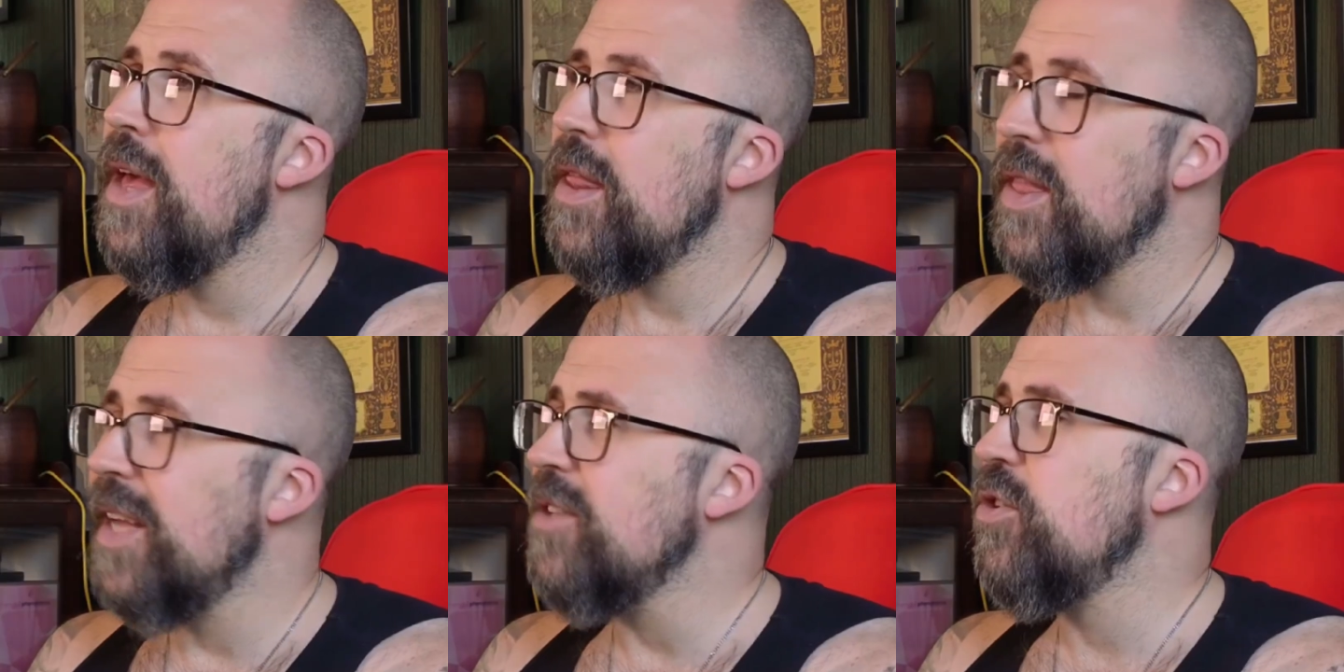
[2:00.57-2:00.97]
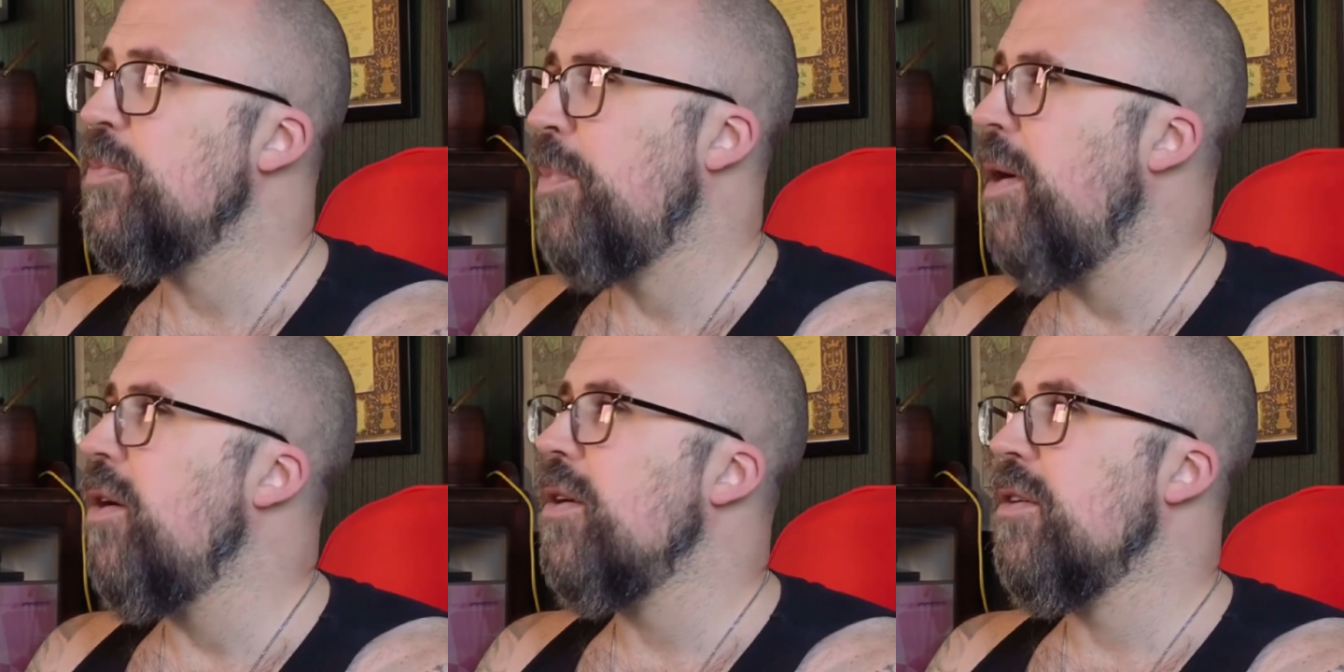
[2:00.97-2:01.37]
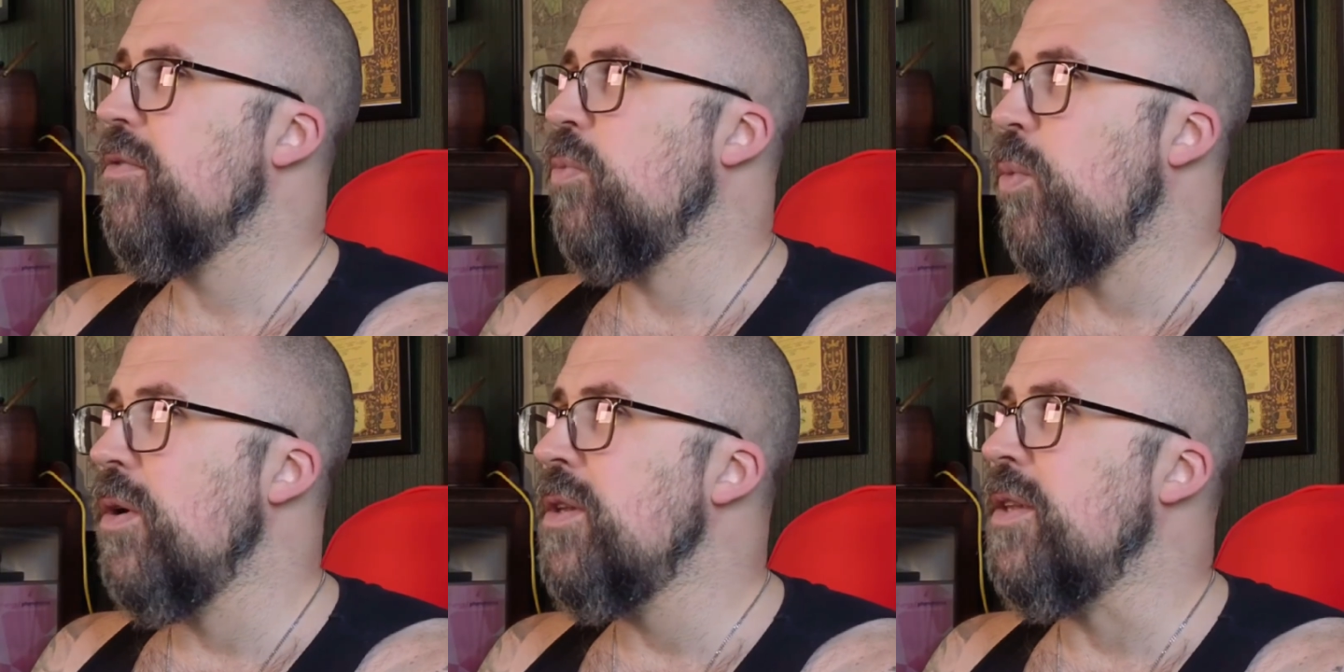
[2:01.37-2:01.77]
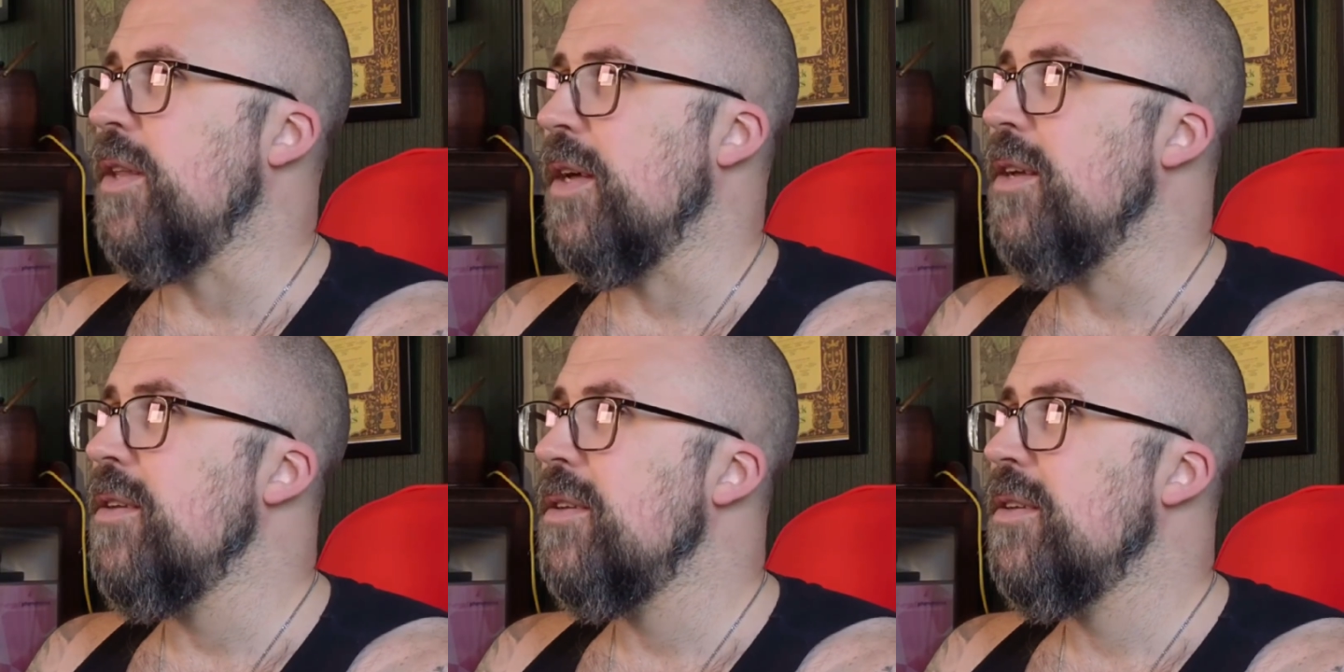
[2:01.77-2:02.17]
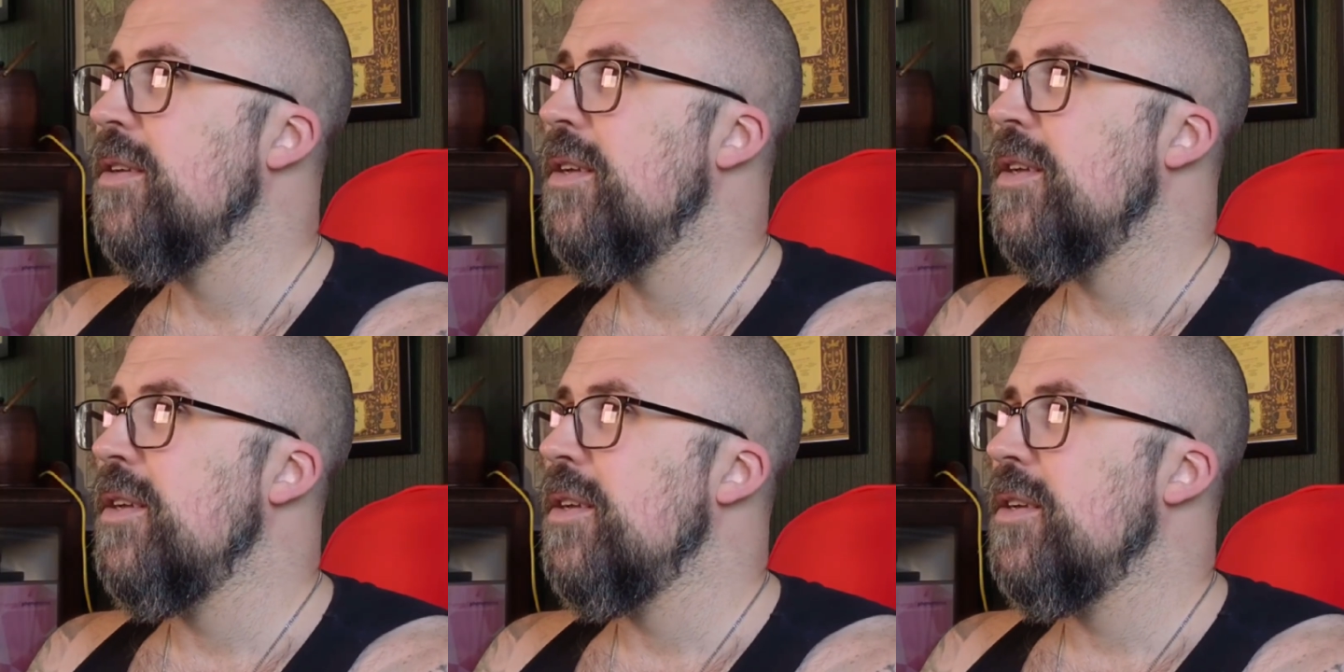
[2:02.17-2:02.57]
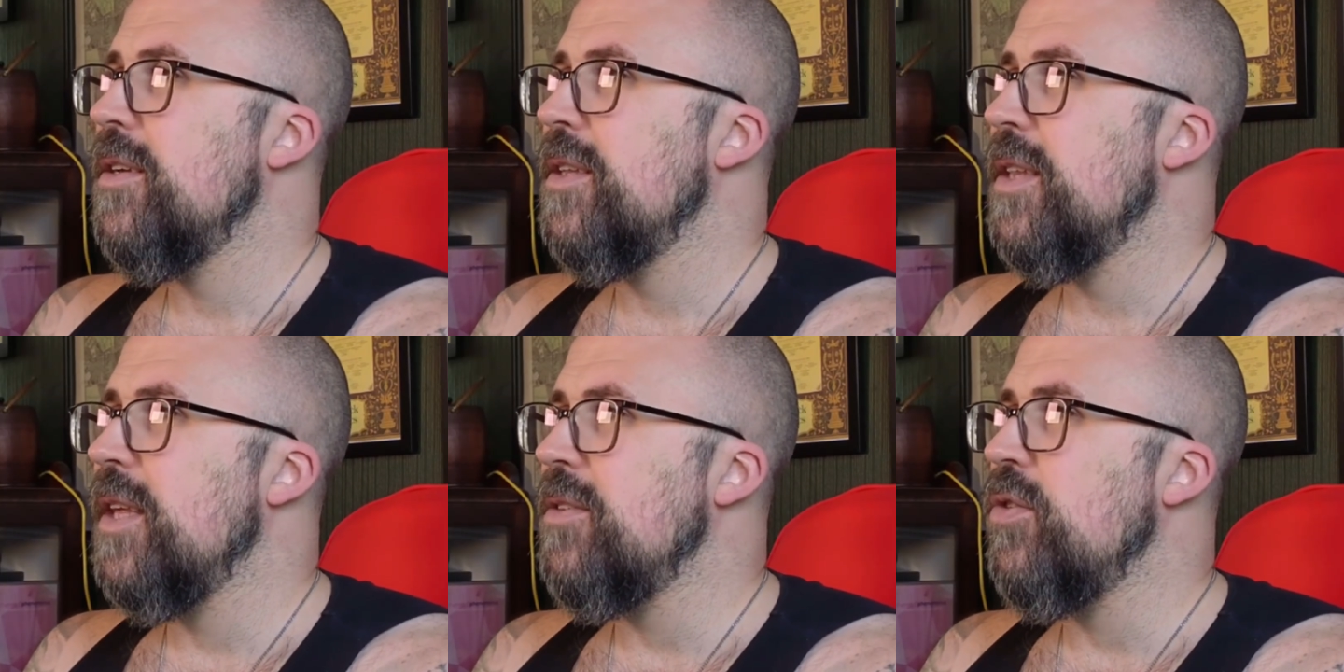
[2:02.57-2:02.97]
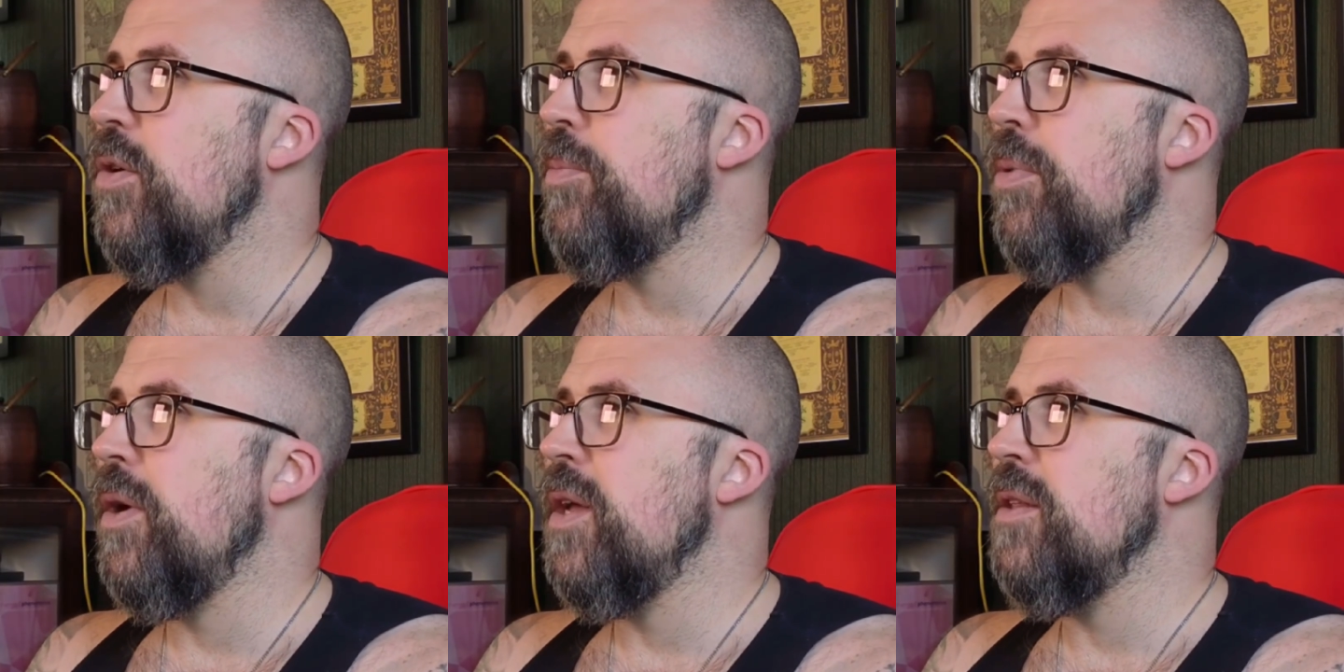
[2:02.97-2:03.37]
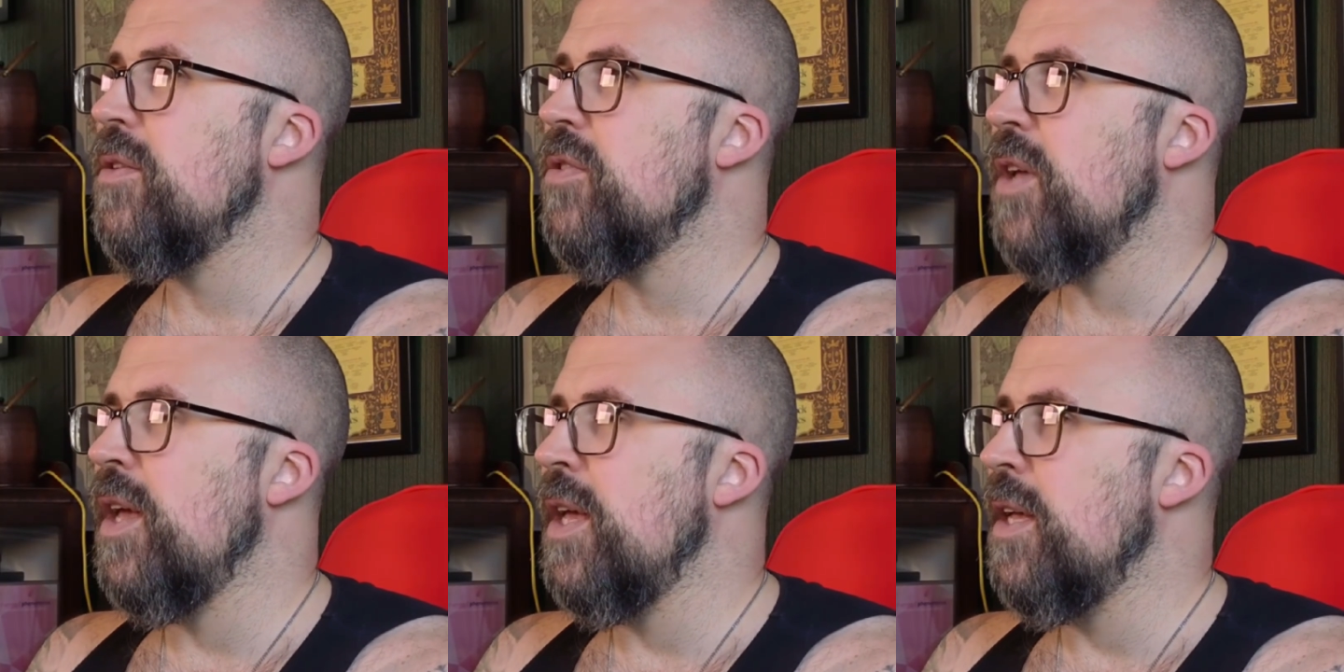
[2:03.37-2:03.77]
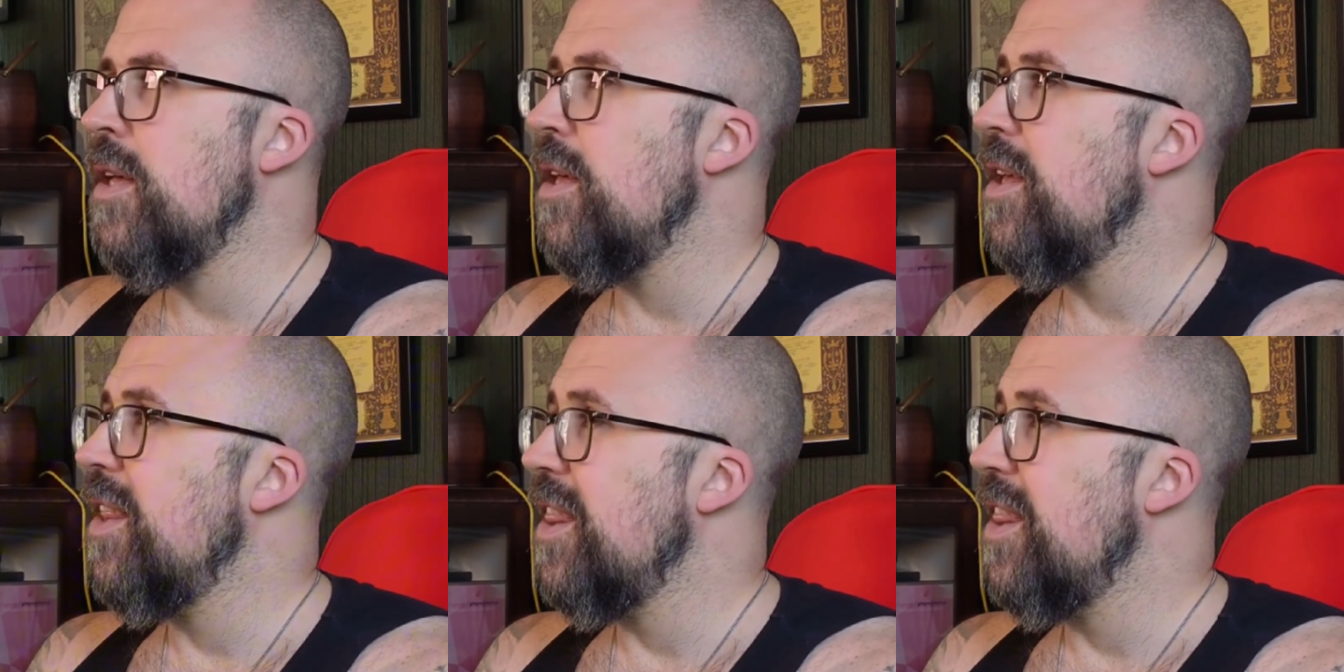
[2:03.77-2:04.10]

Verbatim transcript: That spark of wonder, that's your brain saying,